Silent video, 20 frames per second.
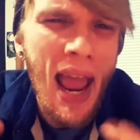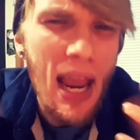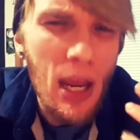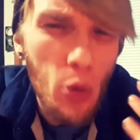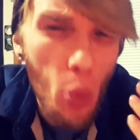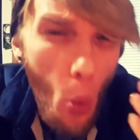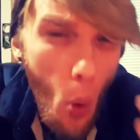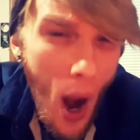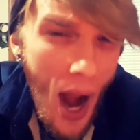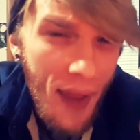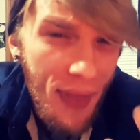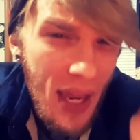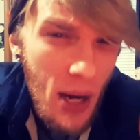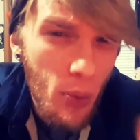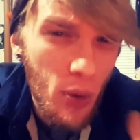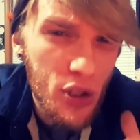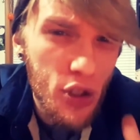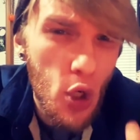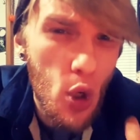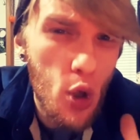and why
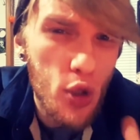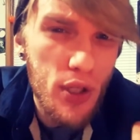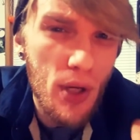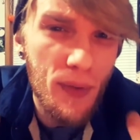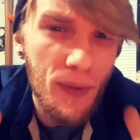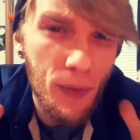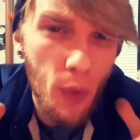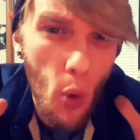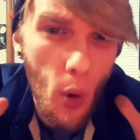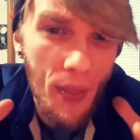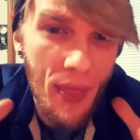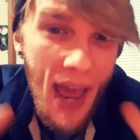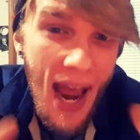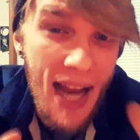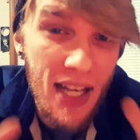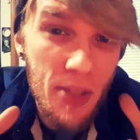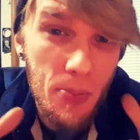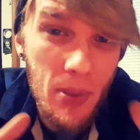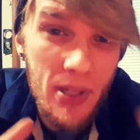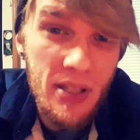they were chosen for
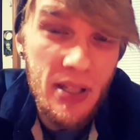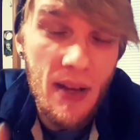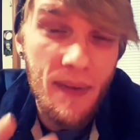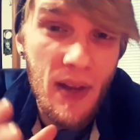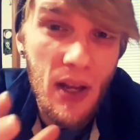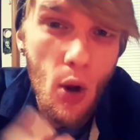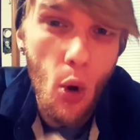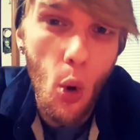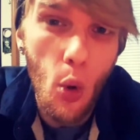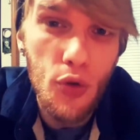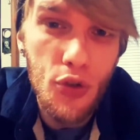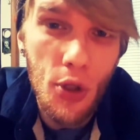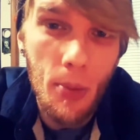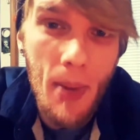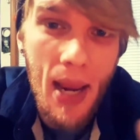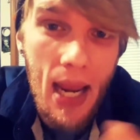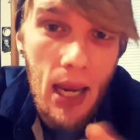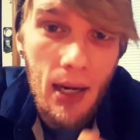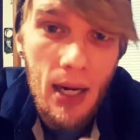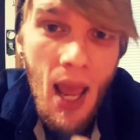that specific
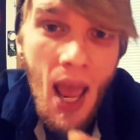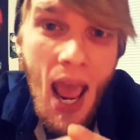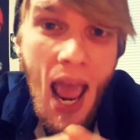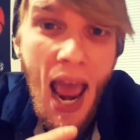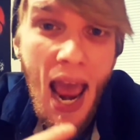Ultraman.